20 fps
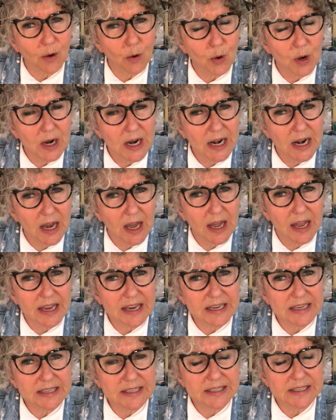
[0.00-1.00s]

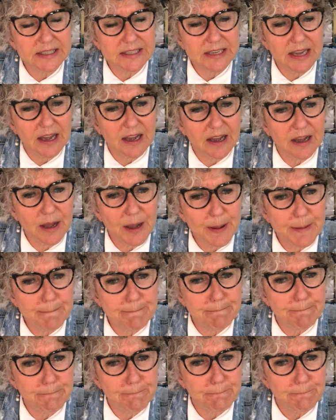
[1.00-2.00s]
organized,
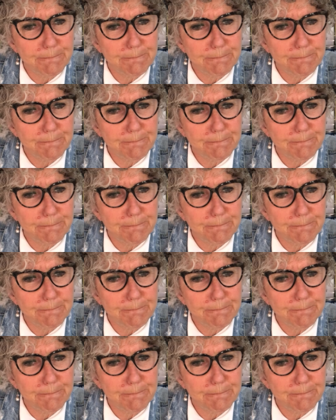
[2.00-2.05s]
um,